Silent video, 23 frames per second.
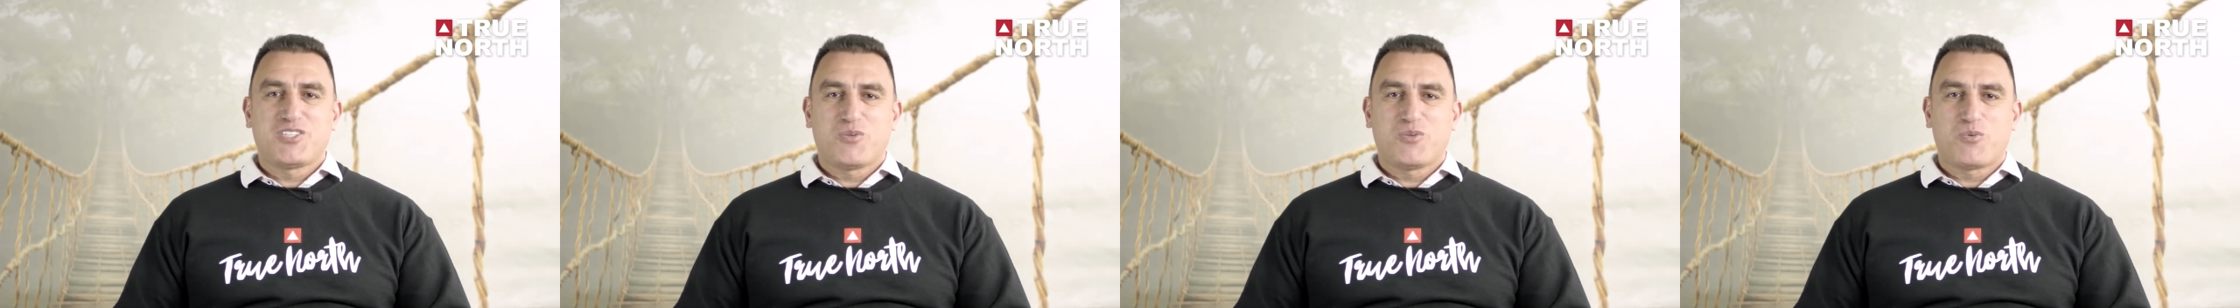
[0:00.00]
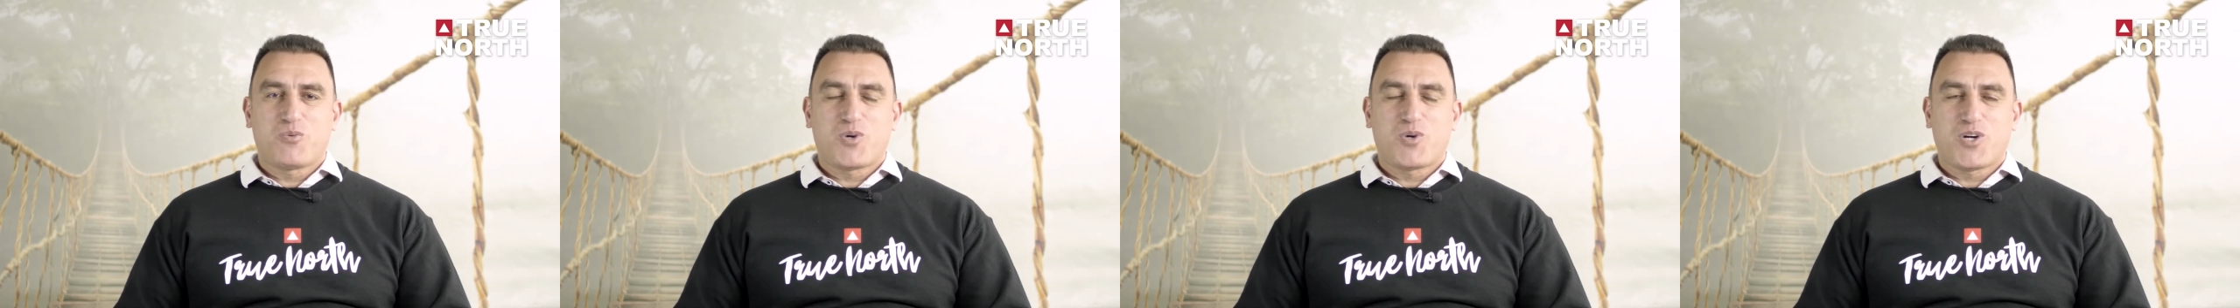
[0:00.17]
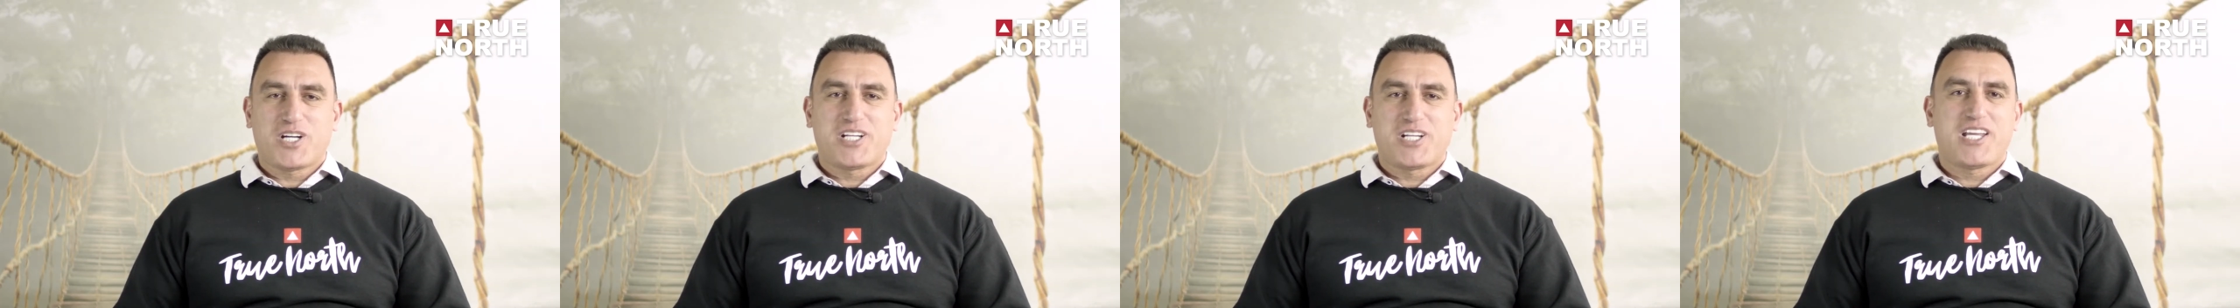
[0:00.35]
your
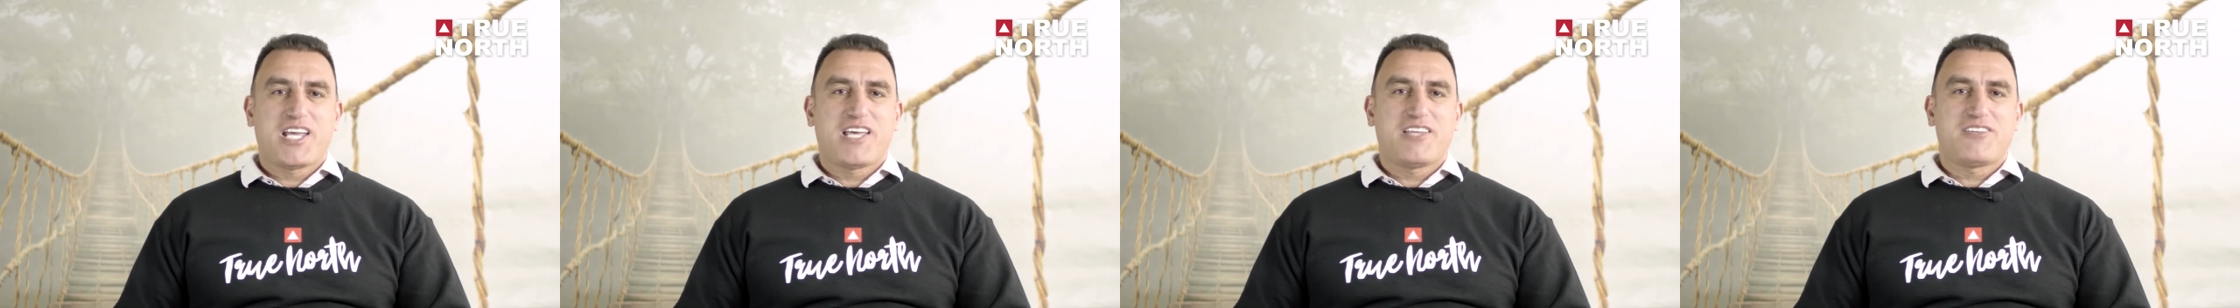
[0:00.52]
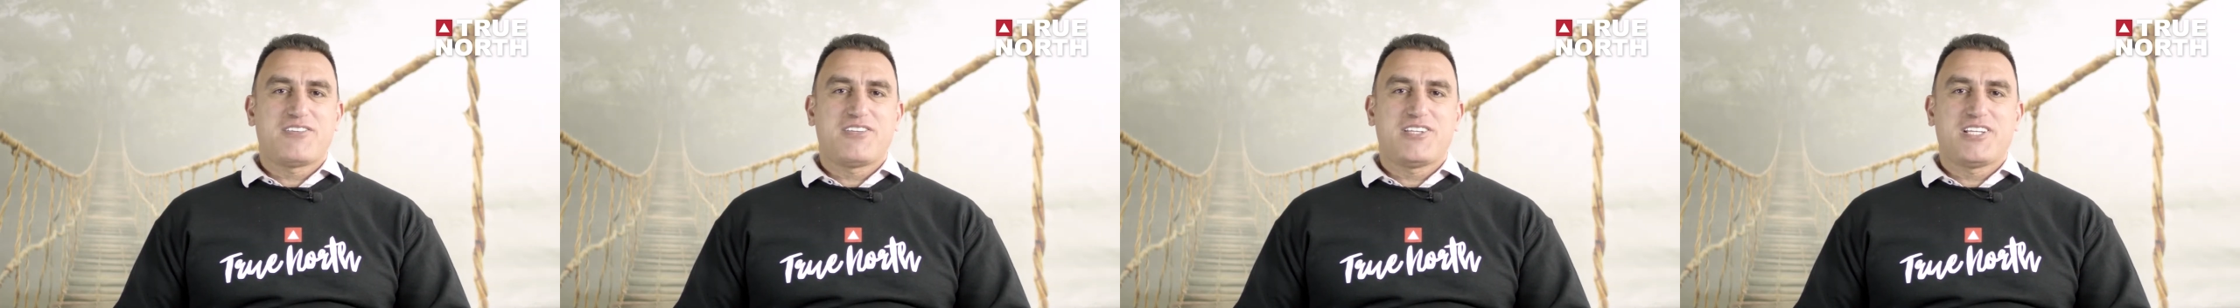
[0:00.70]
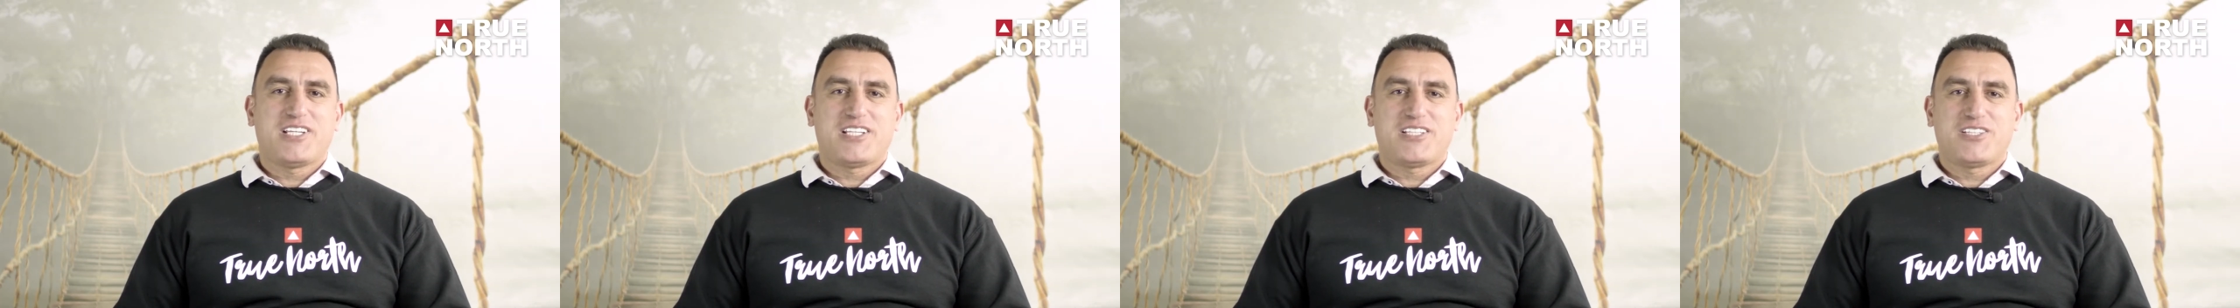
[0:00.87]
work
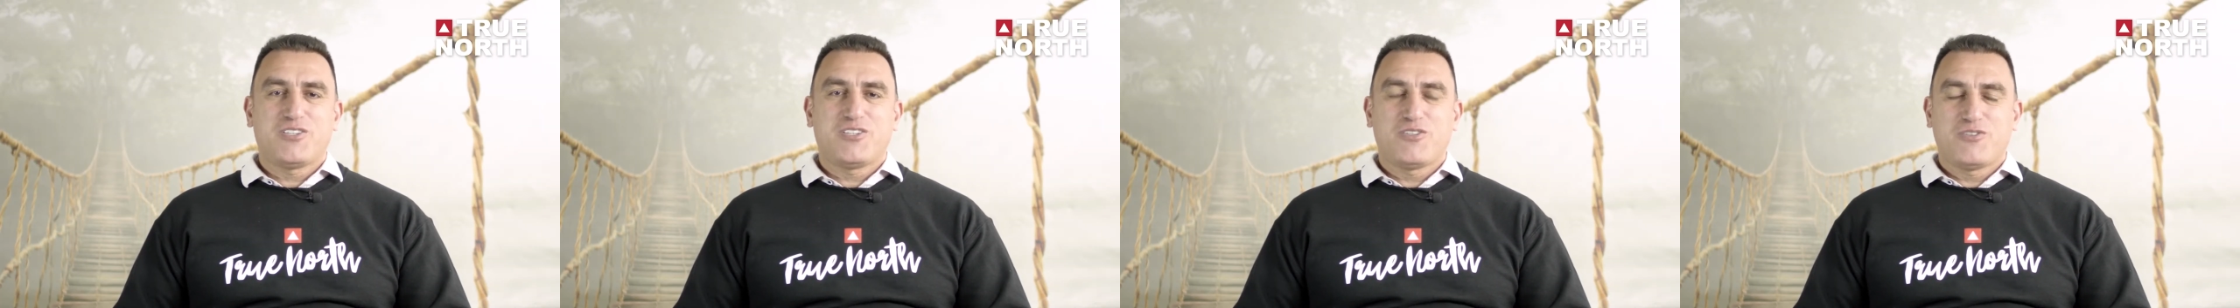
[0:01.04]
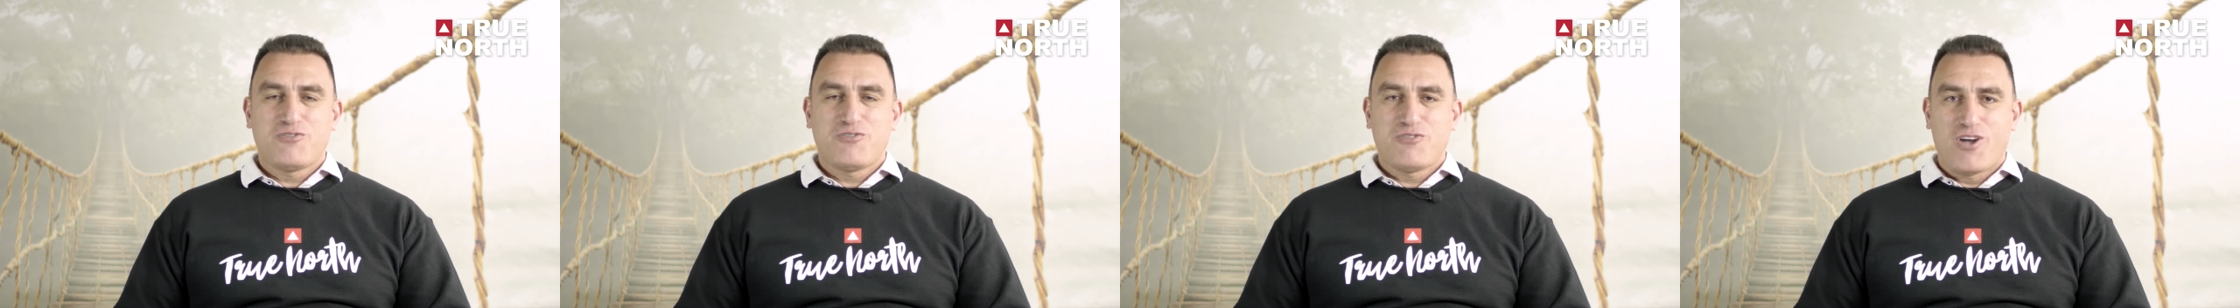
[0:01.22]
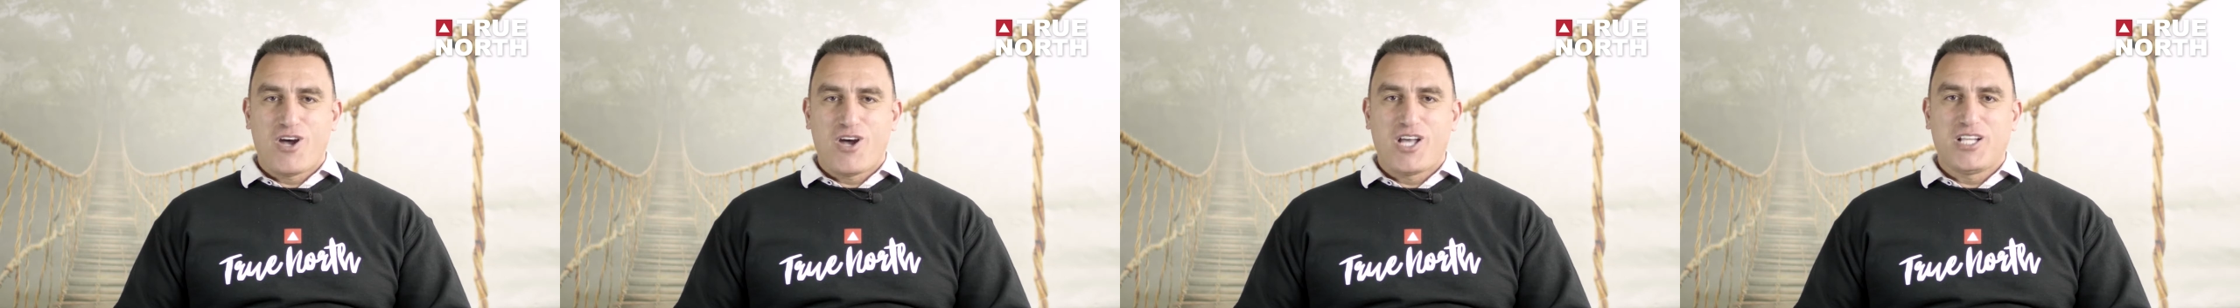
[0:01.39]
ethic, your
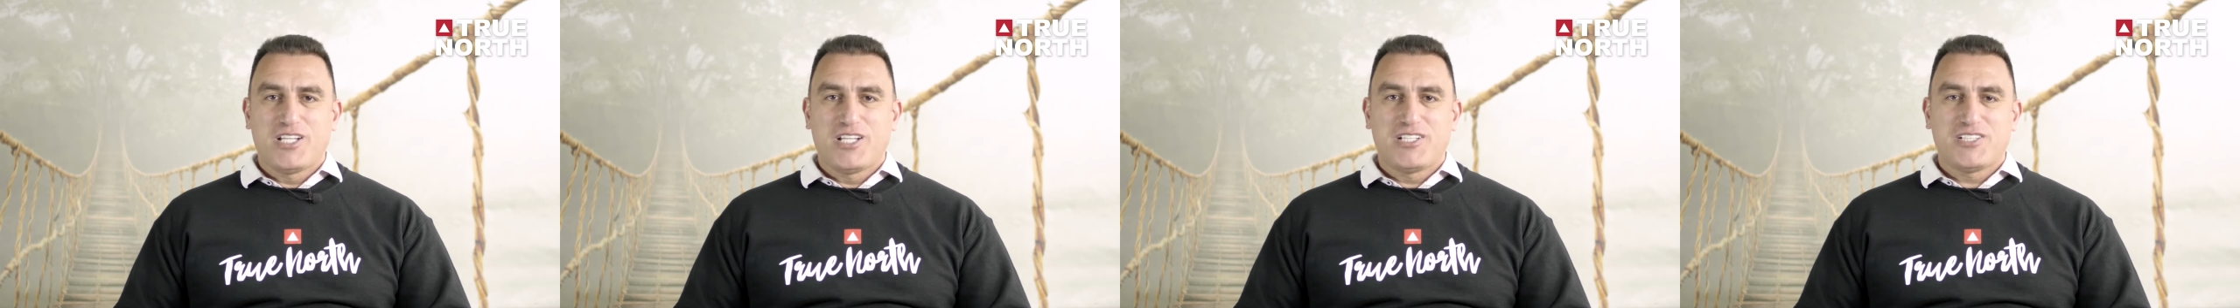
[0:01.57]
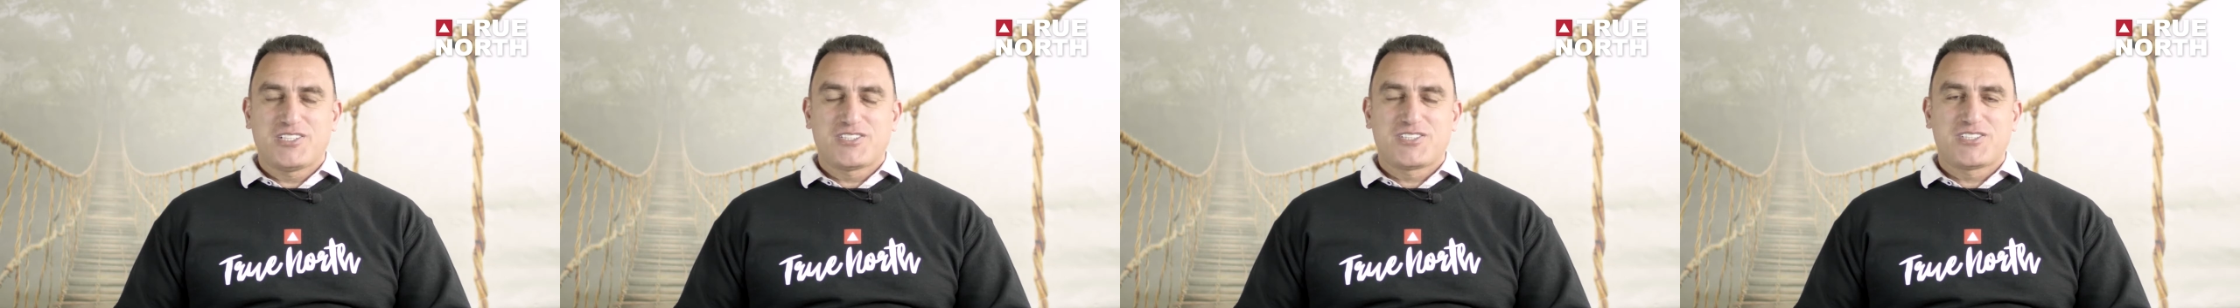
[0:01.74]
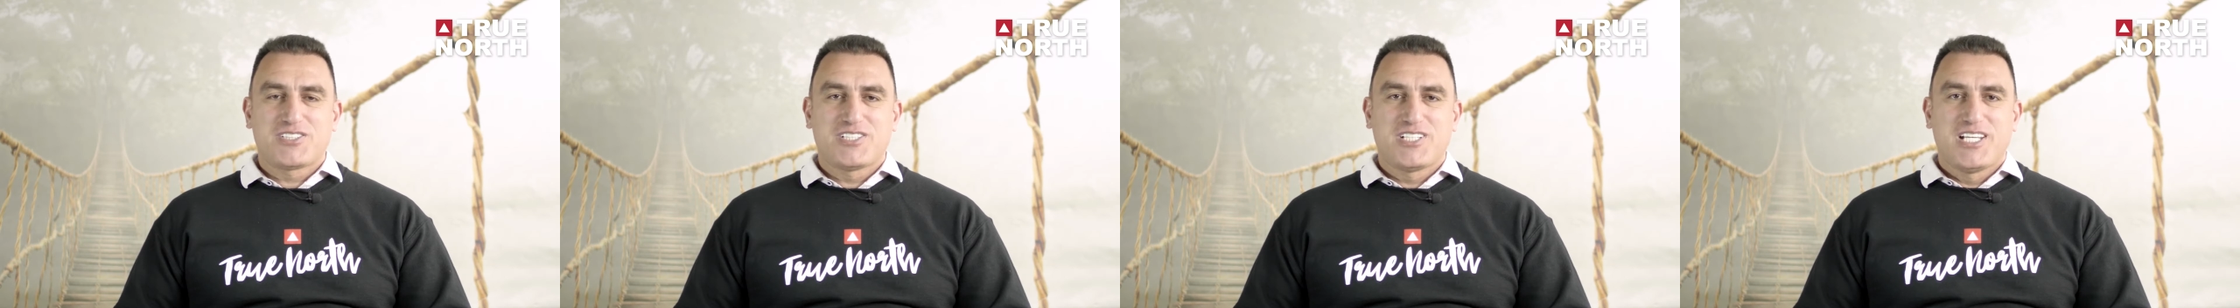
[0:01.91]

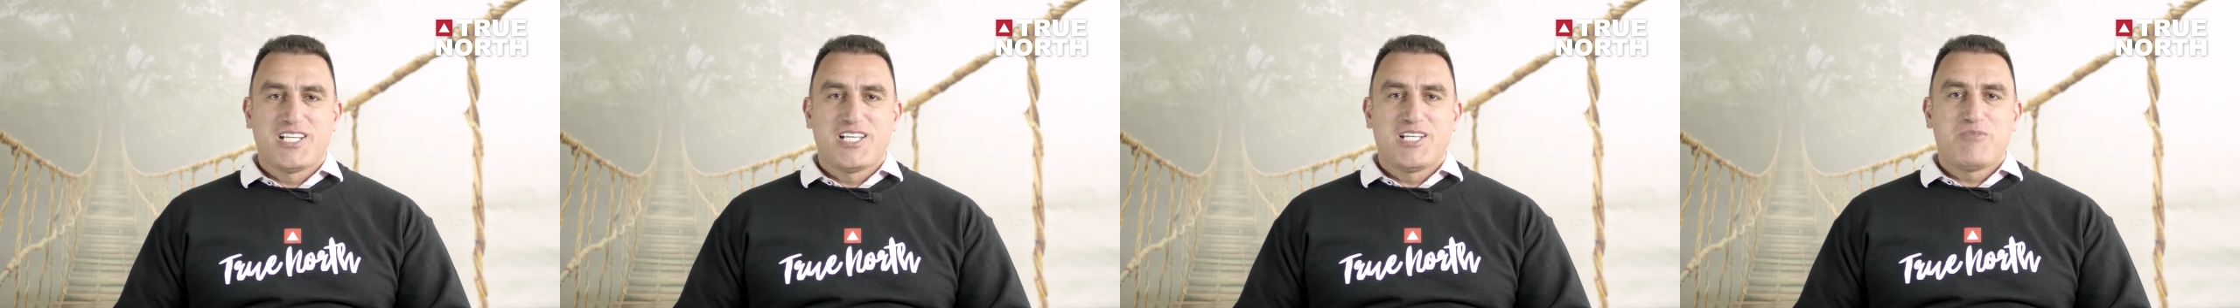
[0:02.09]
knowledge